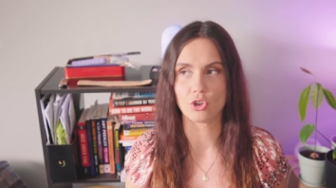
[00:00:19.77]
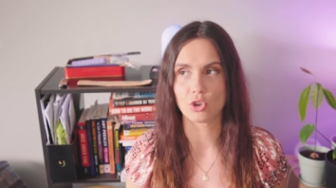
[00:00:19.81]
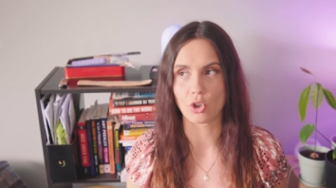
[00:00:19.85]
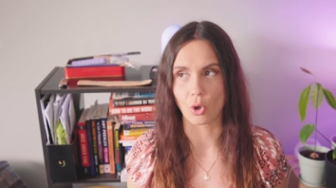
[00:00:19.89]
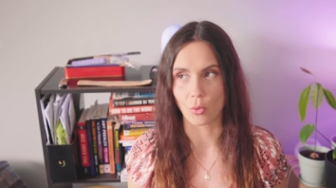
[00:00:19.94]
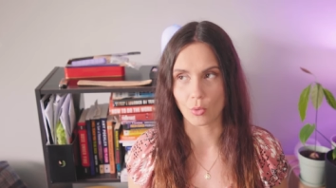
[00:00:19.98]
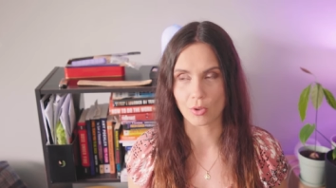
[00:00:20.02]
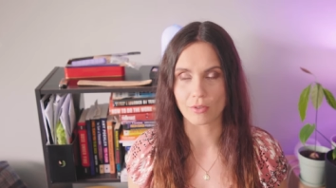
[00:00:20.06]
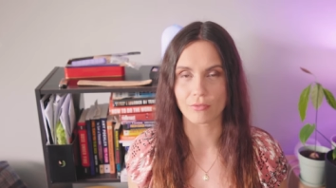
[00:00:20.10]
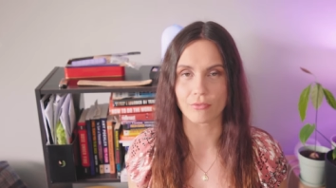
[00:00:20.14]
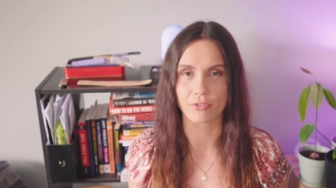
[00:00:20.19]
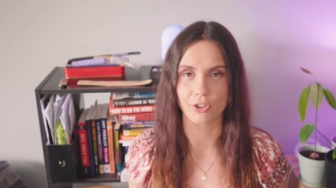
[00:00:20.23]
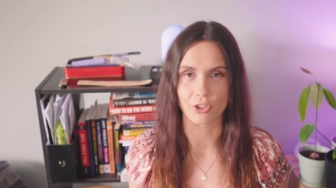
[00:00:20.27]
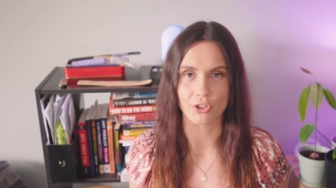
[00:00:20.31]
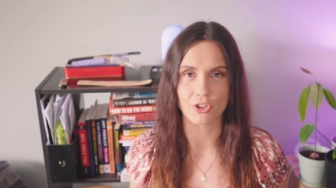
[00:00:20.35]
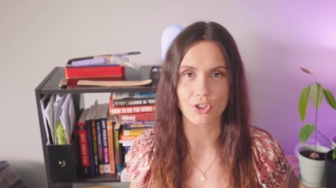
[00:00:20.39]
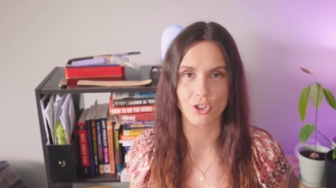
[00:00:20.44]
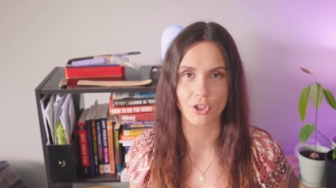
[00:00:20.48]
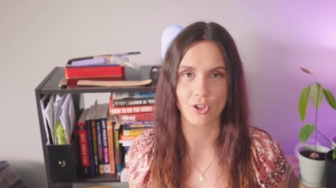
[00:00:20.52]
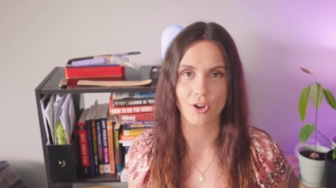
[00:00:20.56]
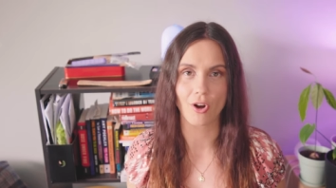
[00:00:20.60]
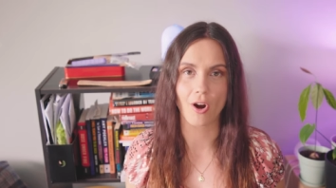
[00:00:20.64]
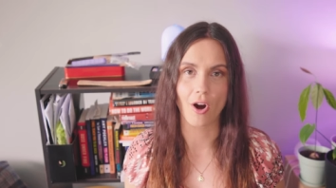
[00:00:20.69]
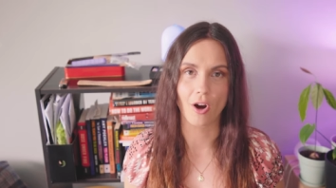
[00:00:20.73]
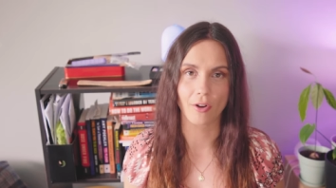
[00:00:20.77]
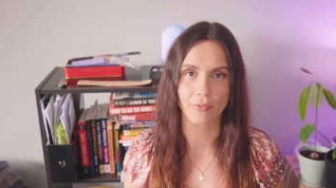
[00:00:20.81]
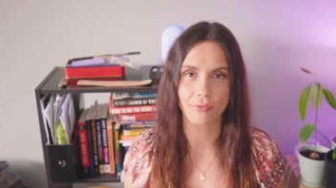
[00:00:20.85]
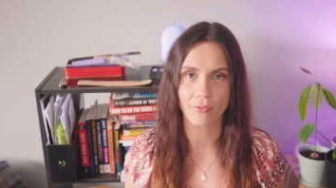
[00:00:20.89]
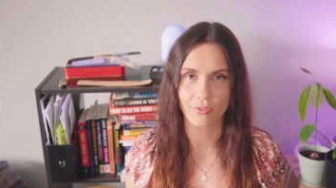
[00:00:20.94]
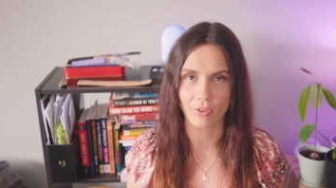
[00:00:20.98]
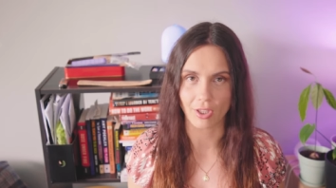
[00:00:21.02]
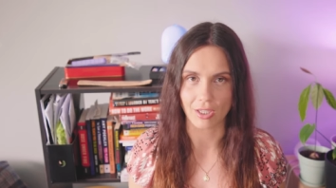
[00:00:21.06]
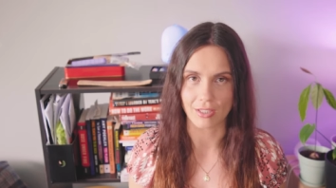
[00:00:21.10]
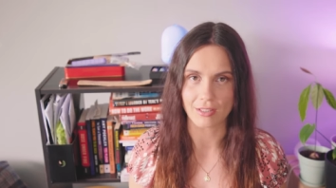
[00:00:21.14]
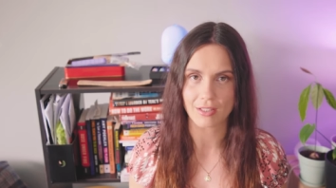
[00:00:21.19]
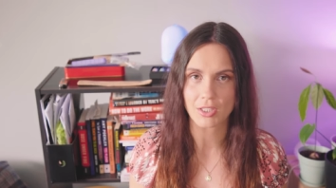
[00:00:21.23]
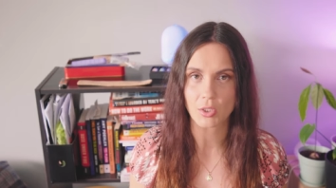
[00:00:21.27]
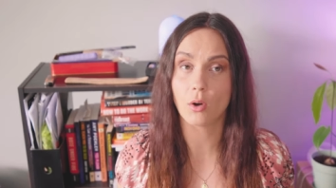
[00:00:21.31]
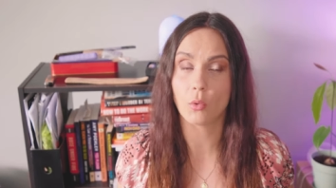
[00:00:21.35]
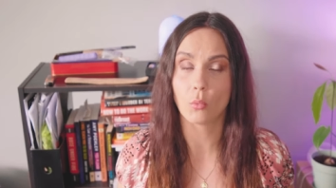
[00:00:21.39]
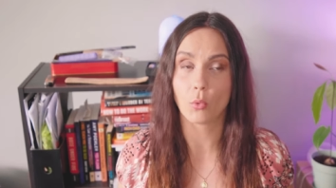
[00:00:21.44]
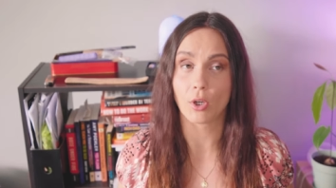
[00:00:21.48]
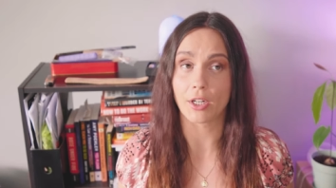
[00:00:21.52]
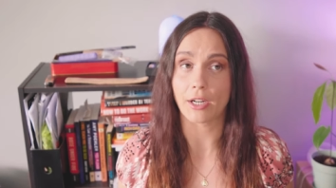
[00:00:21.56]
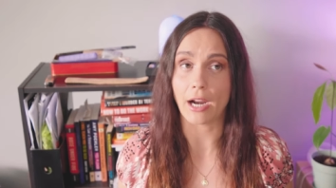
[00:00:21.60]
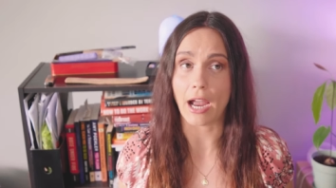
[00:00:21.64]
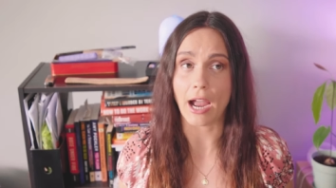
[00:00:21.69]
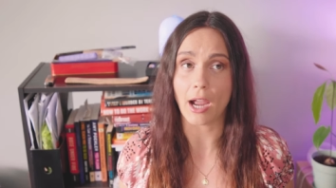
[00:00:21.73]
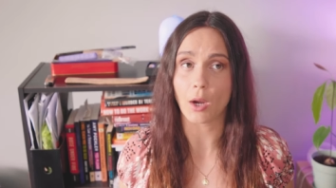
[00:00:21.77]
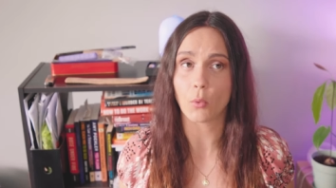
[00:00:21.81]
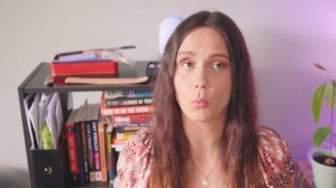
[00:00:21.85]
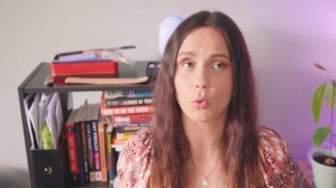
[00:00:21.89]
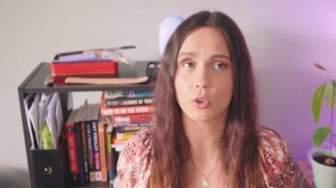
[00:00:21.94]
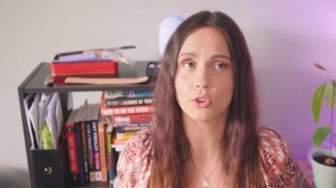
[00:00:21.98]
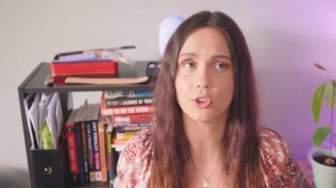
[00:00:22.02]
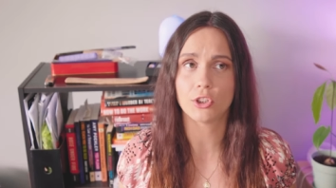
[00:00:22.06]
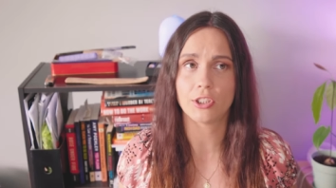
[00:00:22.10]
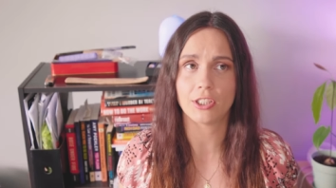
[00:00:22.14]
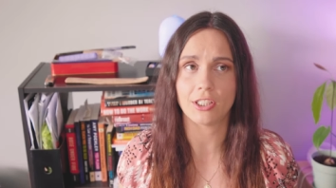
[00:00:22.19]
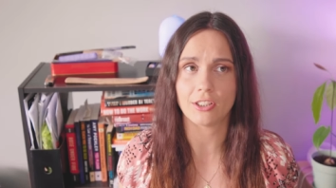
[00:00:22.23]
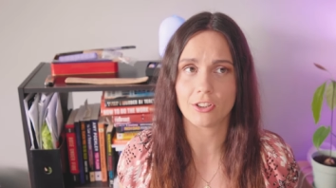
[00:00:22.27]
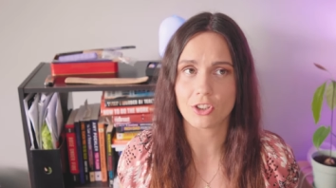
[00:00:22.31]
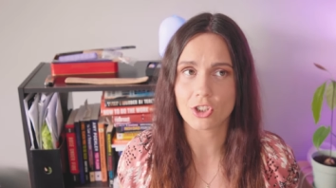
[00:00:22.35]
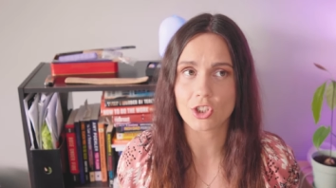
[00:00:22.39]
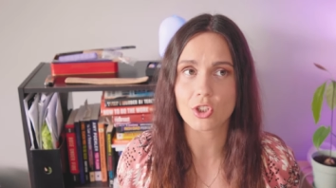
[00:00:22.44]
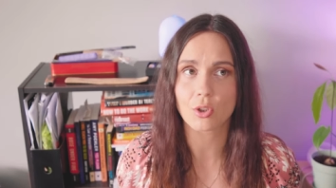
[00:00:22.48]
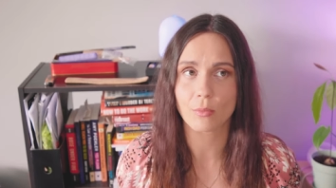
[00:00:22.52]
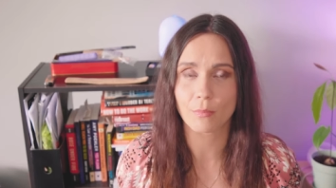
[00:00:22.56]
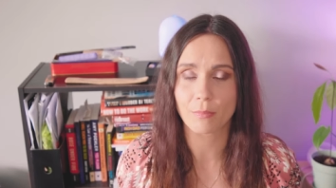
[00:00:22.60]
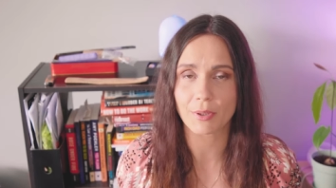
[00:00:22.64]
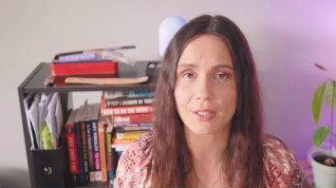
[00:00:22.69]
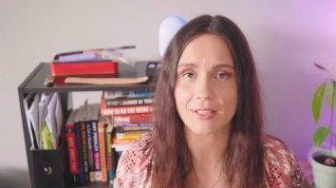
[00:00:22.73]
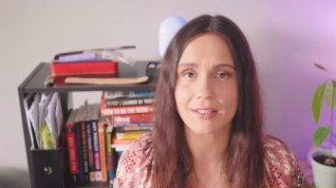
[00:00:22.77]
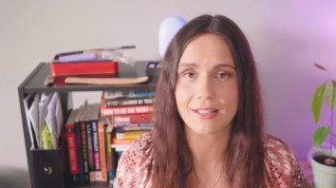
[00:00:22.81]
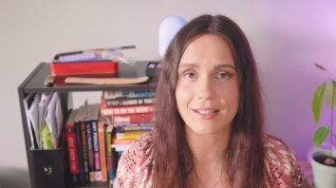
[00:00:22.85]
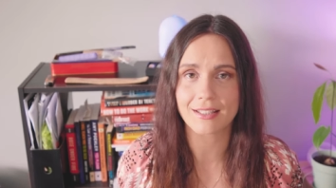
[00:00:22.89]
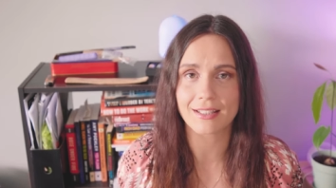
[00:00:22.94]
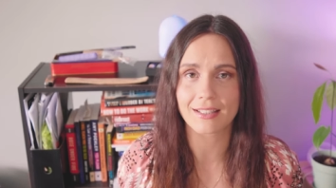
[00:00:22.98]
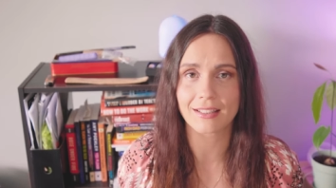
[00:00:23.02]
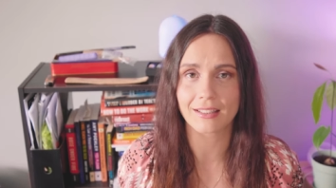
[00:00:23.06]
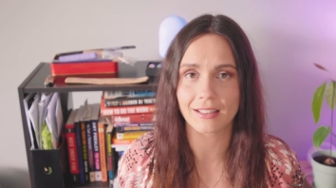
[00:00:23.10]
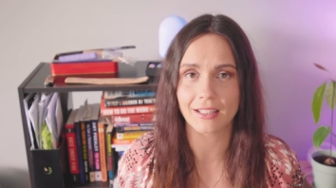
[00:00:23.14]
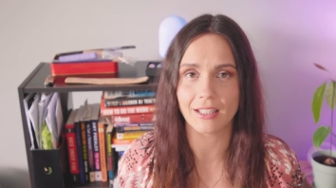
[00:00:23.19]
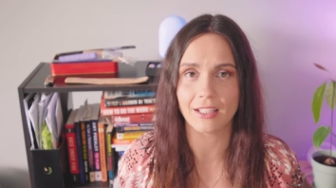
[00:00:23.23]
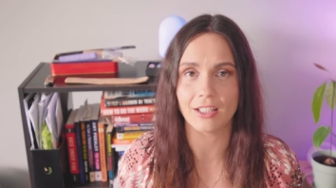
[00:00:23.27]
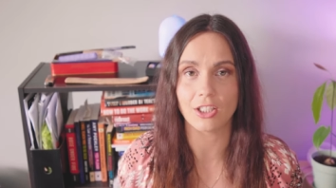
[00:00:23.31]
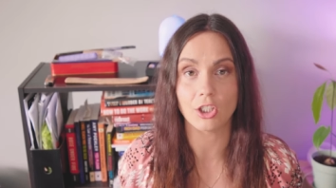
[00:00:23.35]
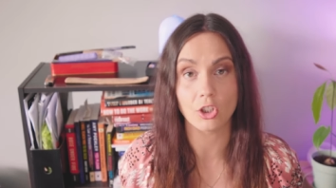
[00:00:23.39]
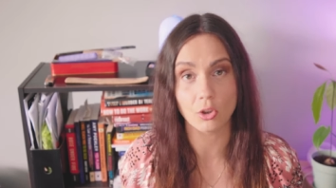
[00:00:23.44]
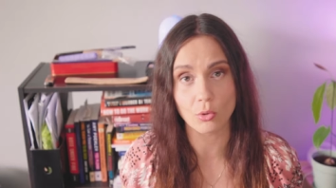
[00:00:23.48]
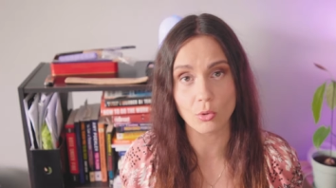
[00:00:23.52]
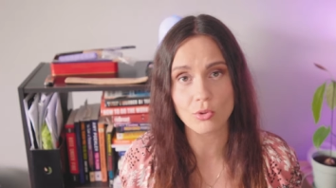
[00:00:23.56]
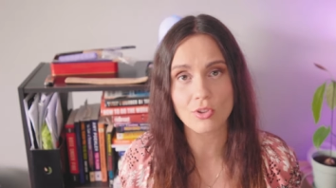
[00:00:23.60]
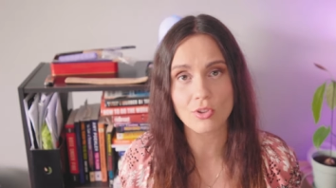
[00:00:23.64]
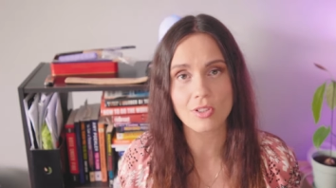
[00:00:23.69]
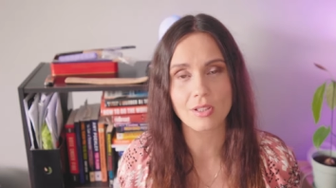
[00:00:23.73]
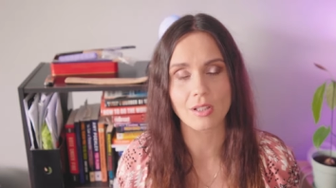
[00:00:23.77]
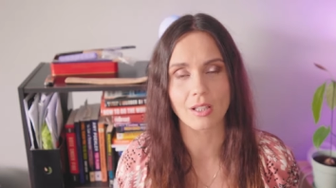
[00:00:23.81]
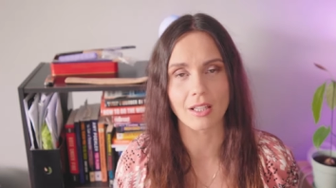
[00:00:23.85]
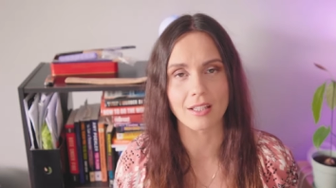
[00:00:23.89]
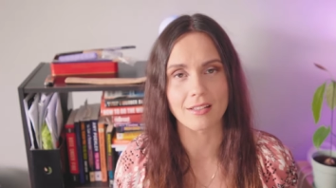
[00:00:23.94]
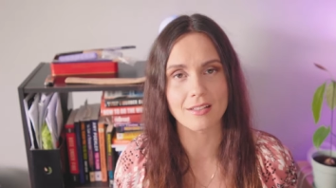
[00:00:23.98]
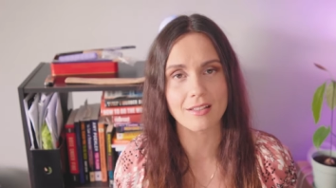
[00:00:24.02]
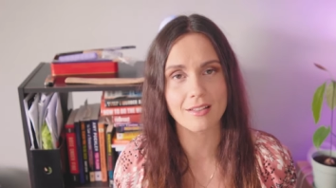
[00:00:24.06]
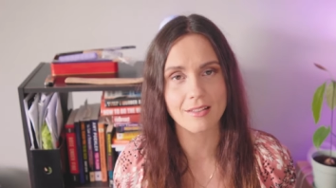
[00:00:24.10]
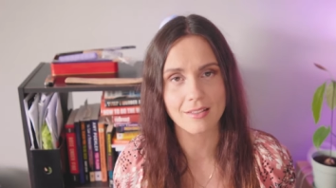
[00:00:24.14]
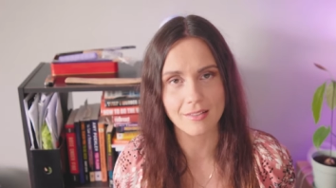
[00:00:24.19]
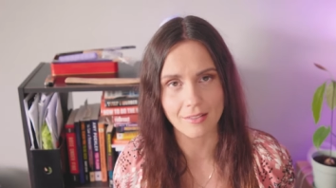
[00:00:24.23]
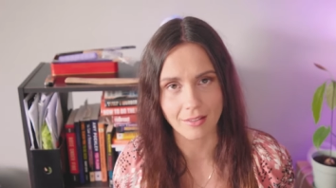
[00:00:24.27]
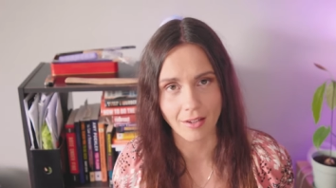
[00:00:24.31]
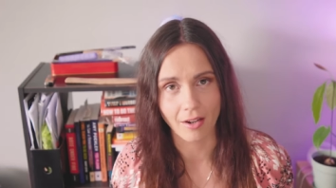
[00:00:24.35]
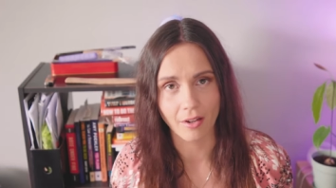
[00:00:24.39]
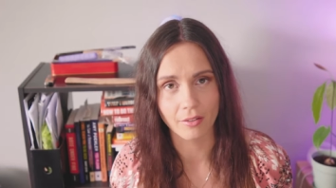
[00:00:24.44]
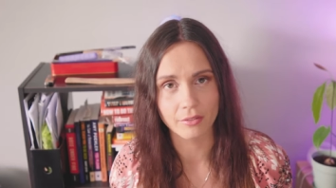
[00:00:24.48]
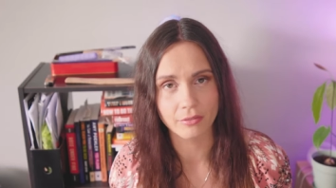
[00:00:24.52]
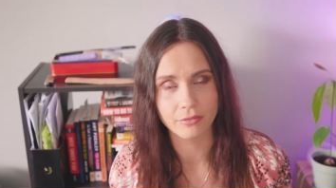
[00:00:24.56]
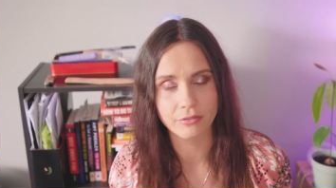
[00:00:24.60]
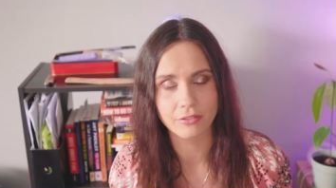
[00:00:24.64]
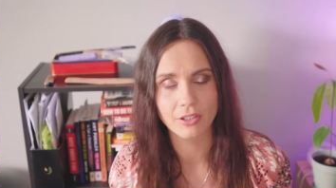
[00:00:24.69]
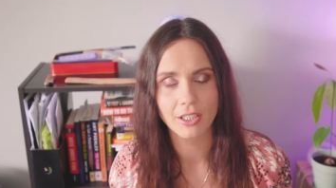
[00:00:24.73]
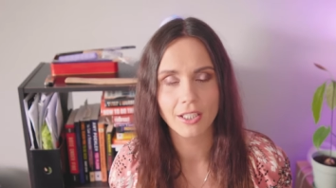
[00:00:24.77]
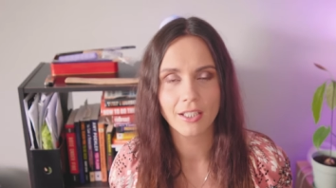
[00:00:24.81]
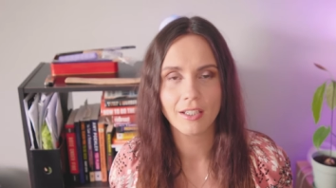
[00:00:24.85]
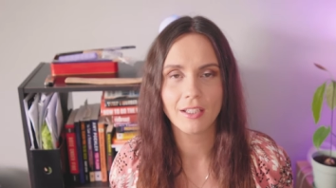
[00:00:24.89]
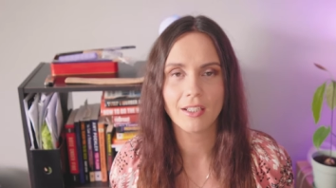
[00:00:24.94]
joke version of this where I would teach you basically useless stuff.